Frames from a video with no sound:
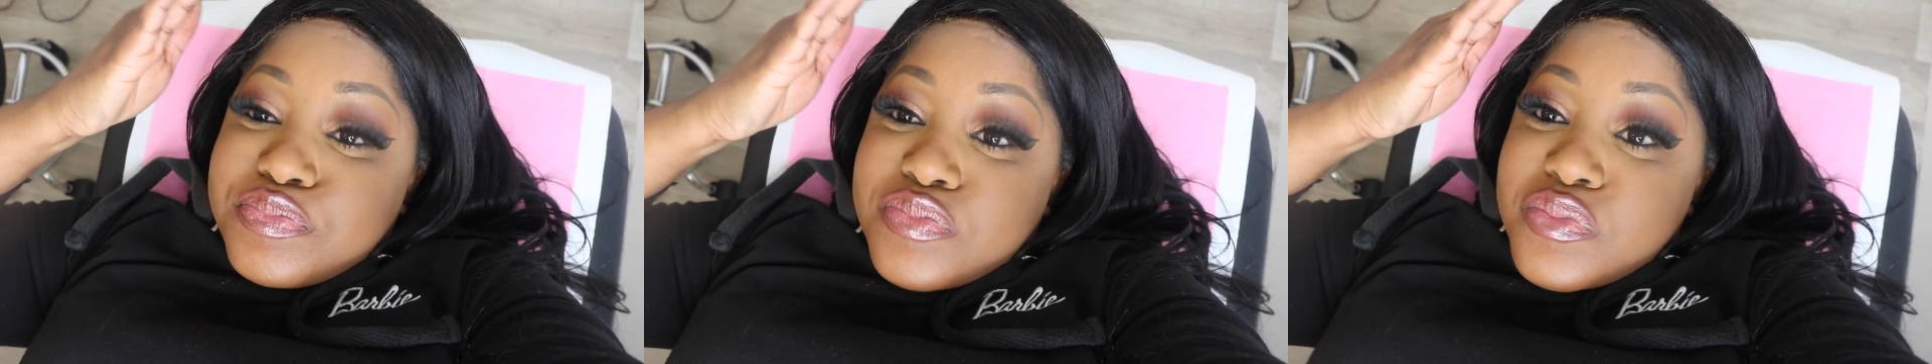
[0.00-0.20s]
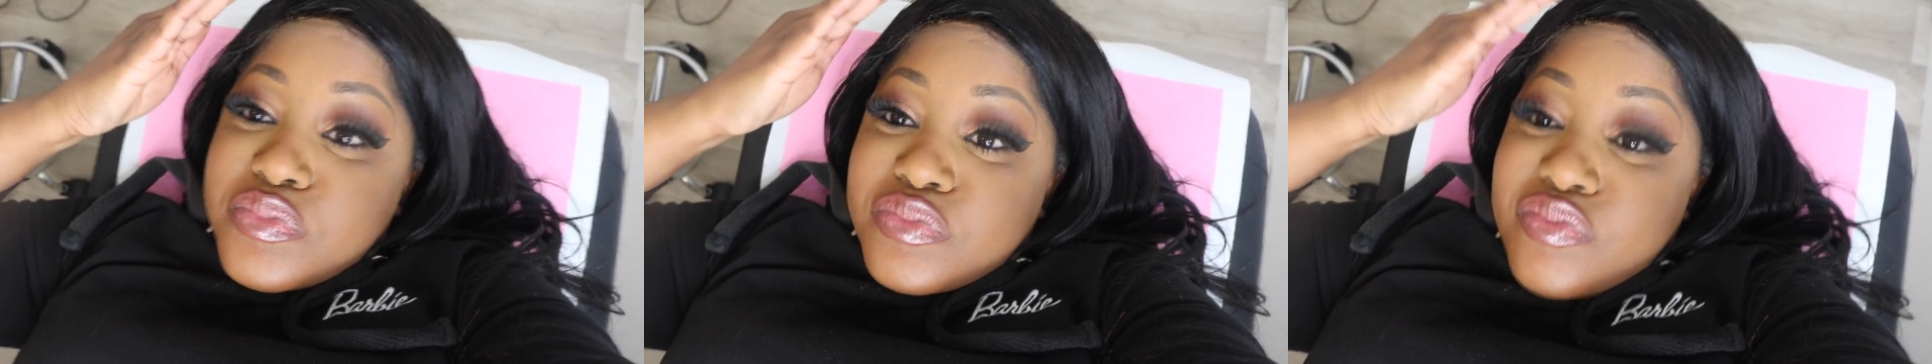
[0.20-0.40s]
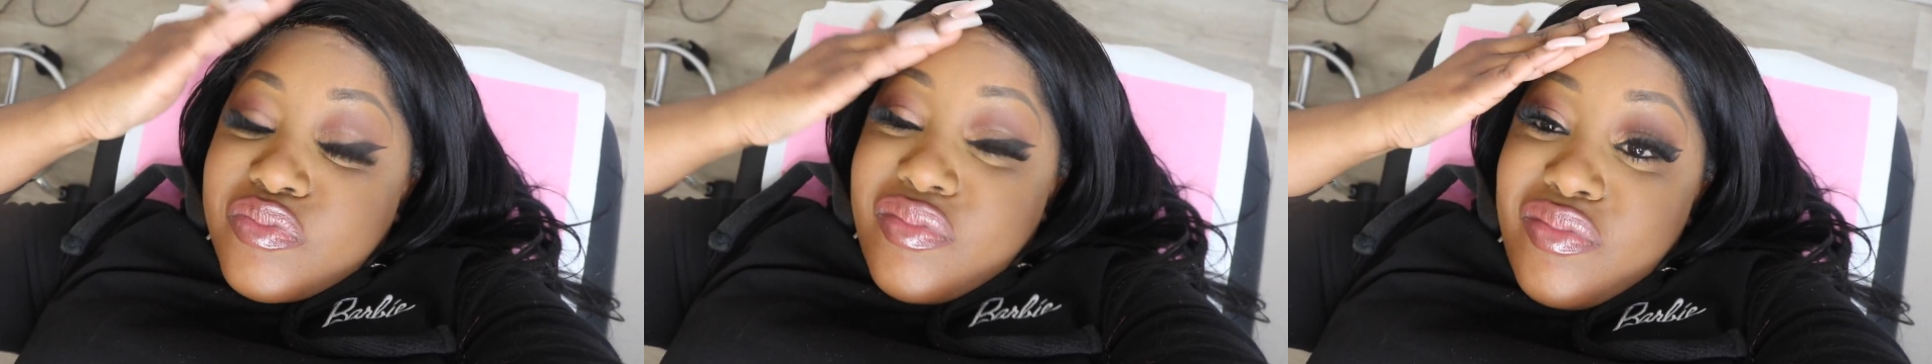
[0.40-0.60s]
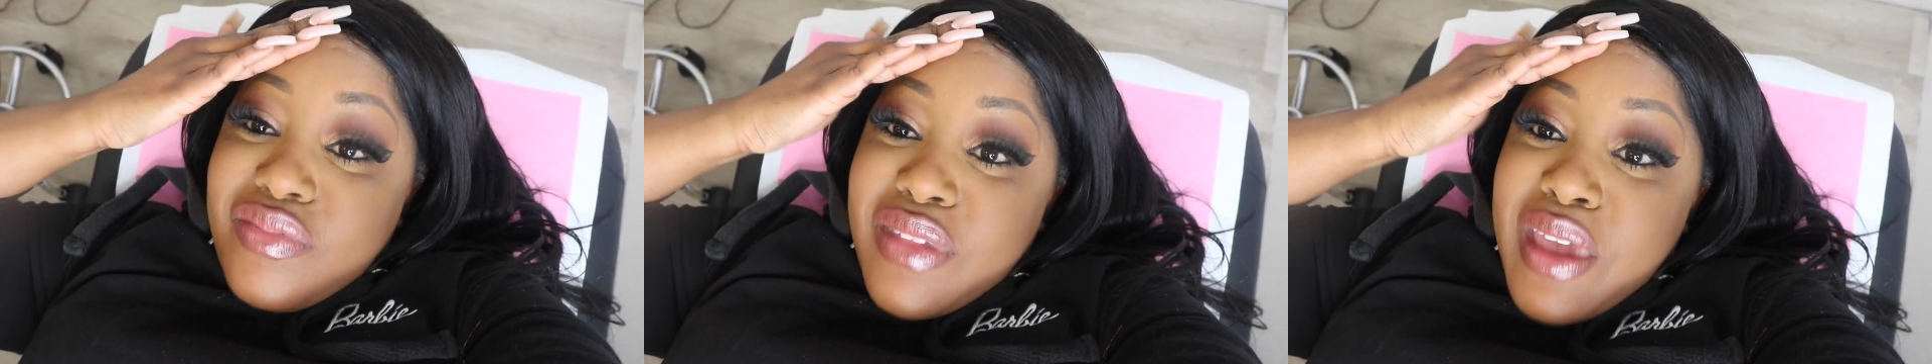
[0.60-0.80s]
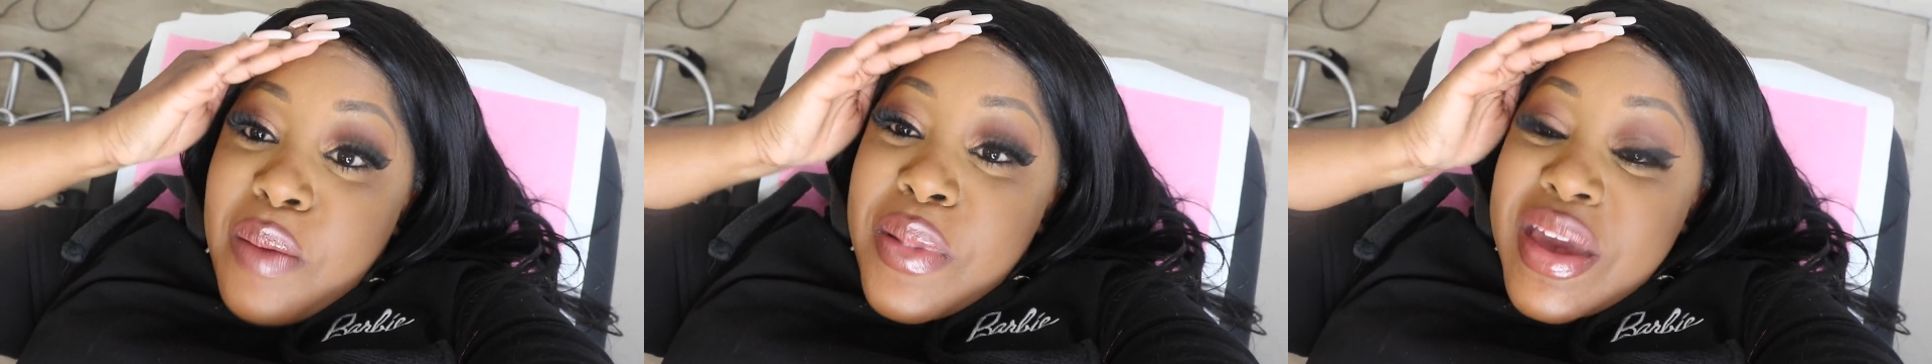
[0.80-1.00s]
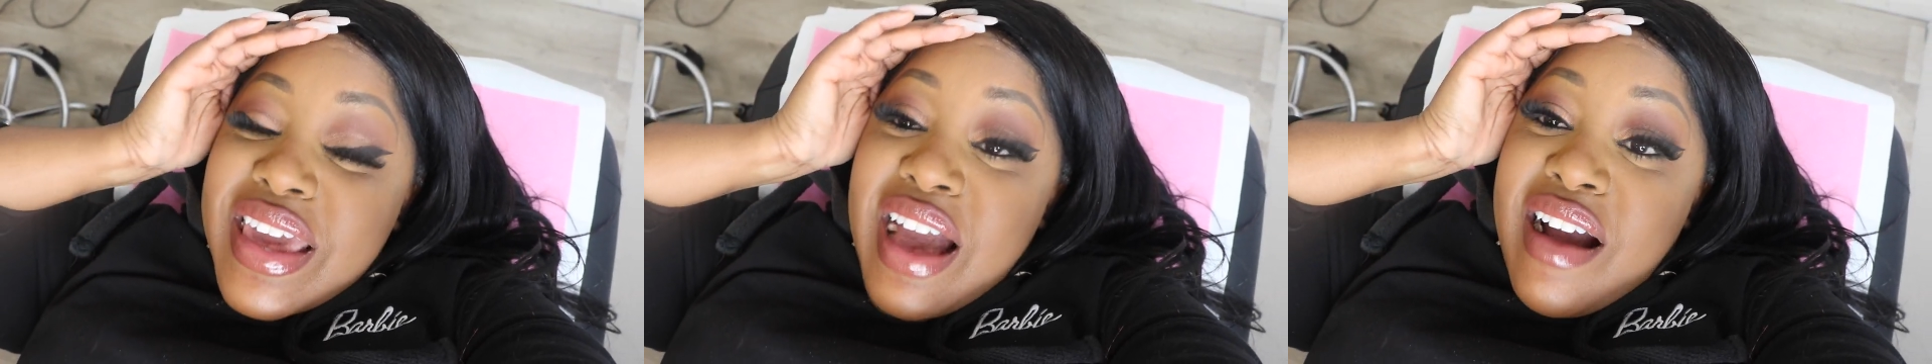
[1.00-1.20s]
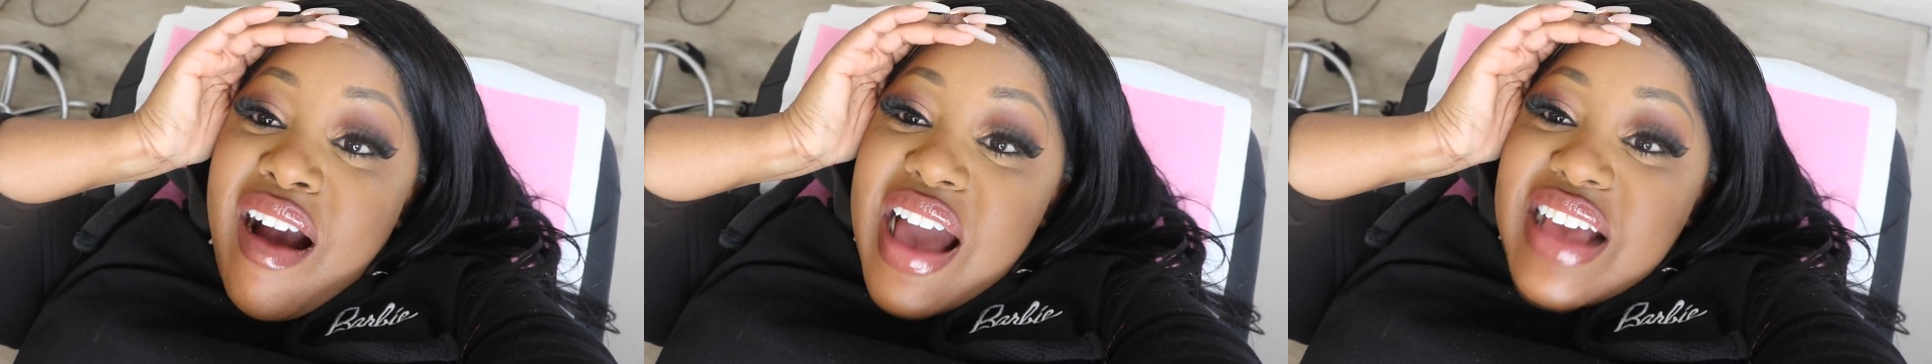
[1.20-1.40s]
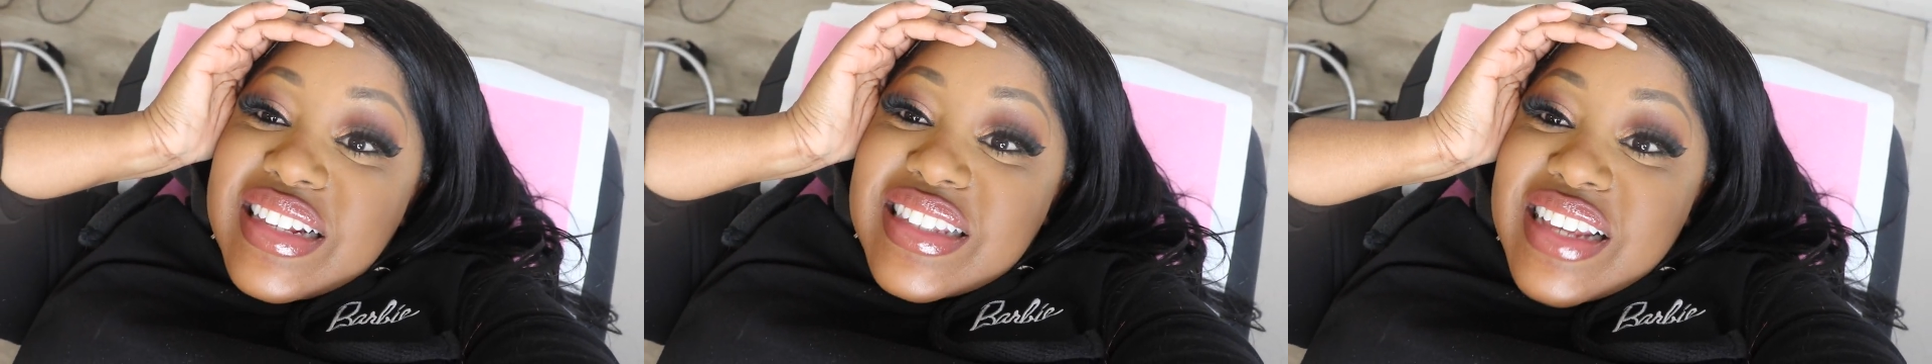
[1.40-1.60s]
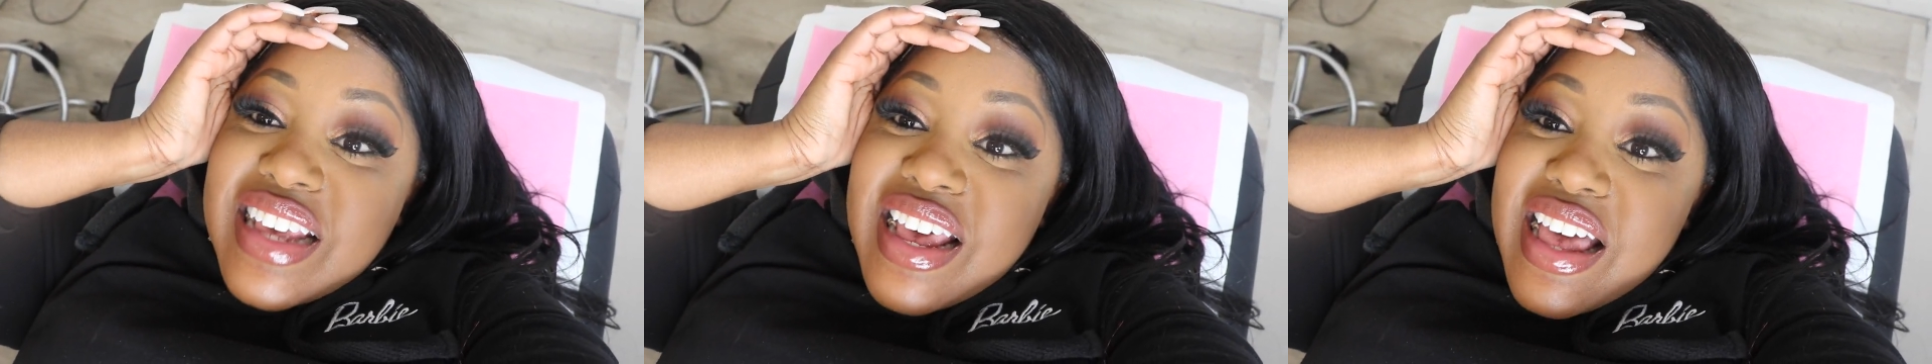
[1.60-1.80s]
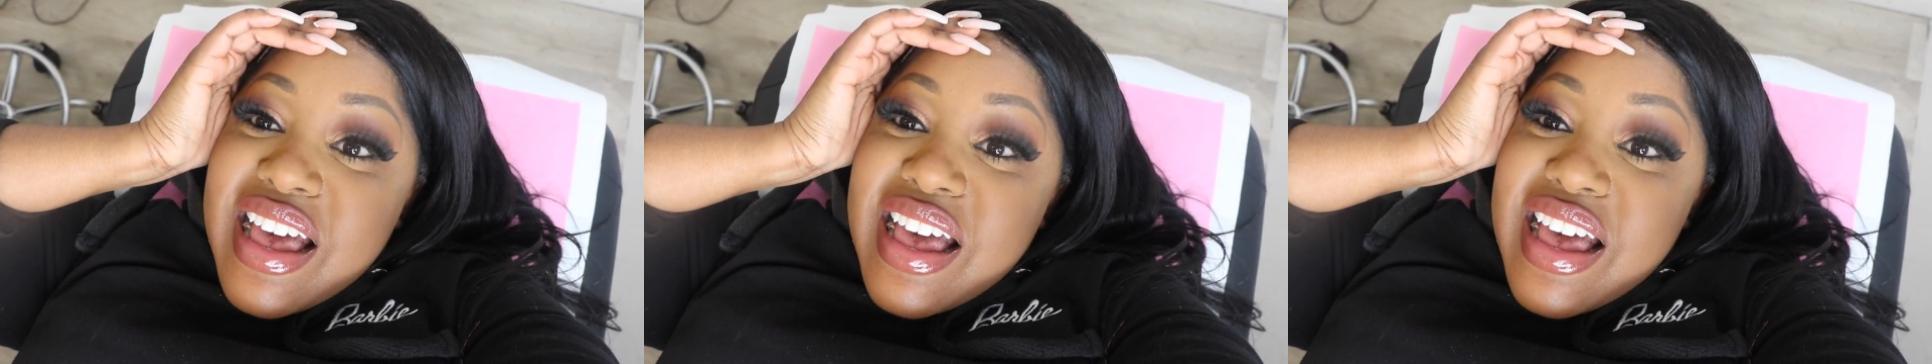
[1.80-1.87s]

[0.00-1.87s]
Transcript: Mm-hmm. But yeah, guys,